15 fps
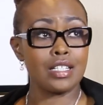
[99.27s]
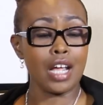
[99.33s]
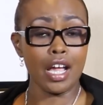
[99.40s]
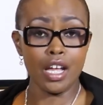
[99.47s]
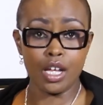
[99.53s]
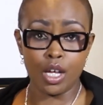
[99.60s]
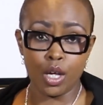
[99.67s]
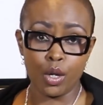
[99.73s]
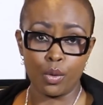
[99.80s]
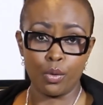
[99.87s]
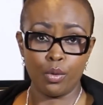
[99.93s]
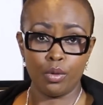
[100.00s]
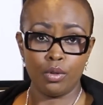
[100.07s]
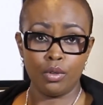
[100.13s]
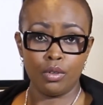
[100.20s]
take you
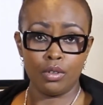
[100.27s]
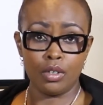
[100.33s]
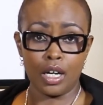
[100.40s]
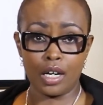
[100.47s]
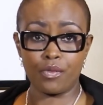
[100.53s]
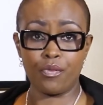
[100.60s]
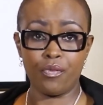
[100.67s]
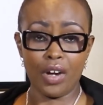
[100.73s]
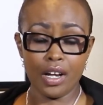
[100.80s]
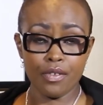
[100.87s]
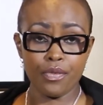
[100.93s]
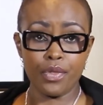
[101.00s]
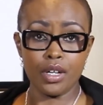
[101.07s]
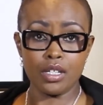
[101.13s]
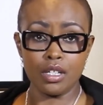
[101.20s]
at
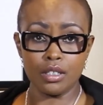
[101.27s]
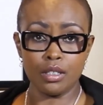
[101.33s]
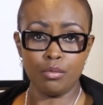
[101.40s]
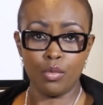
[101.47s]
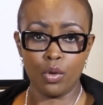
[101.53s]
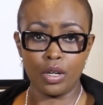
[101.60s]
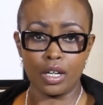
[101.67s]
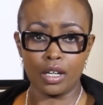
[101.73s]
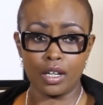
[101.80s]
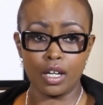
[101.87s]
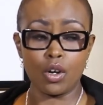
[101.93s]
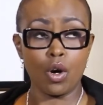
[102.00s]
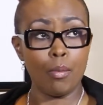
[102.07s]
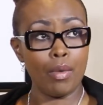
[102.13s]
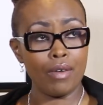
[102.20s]
5:30 in the morning,
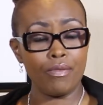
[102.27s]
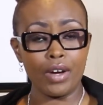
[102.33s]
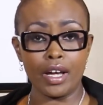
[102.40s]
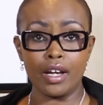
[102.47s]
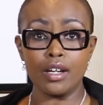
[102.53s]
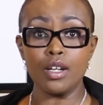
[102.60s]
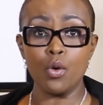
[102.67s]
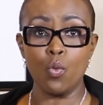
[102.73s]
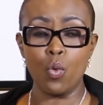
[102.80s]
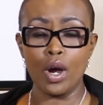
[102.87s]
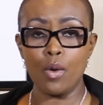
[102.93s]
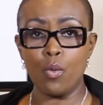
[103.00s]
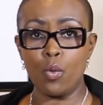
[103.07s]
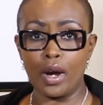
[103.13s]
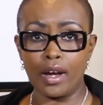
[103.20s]
Gikomba Fire ni
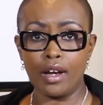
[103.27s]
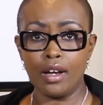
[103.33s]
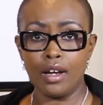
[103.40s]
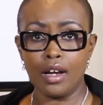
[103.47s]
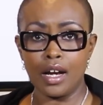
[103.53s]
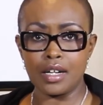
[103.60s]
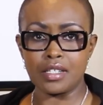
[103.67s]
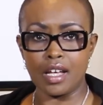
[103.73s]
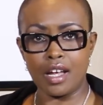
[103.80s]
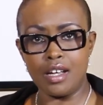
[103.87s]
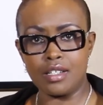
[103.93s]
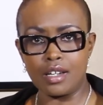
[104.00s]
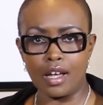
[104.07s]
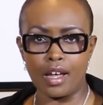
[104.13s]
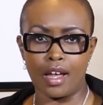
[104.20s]
Wewe at
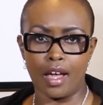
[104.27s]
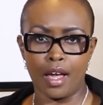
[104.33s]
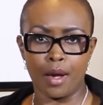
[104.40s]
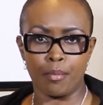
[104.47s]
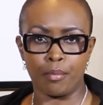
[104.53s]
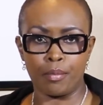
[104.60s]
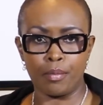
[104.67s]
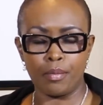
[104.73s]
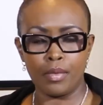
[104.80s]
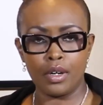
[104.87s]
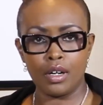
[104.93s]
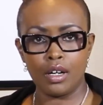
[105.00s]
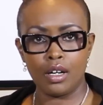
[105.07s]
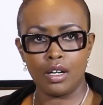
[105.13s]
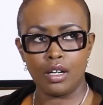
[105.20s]
8 a.m.
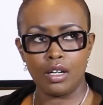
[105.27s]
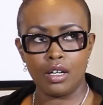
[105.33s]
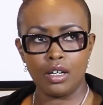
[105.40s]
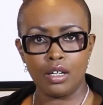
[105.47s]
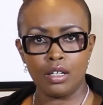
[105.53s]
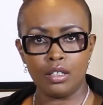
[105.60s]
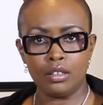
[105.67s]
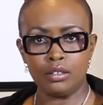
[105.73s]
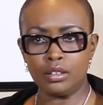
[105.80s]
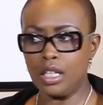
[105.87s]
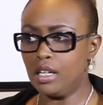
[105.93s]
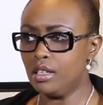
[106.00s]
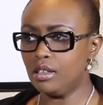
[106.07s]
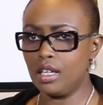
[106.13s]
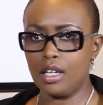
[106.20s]

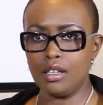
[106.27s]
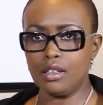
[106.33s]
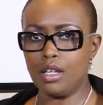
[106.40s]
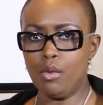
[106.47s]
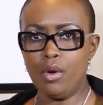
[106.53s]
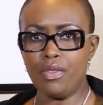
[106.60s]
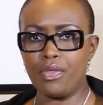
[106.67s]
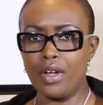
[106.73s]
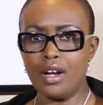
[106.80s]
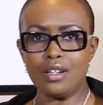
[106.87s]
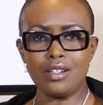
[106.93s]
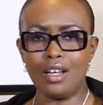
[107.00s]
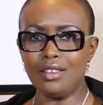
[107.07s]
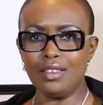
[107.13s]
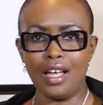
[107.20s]
They were there,
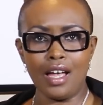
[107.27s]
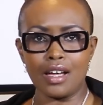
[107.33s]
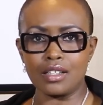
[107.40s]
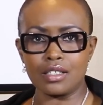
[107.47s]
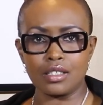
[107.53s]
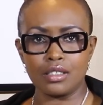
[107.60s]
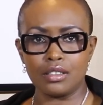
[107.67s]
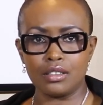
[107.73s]
done that.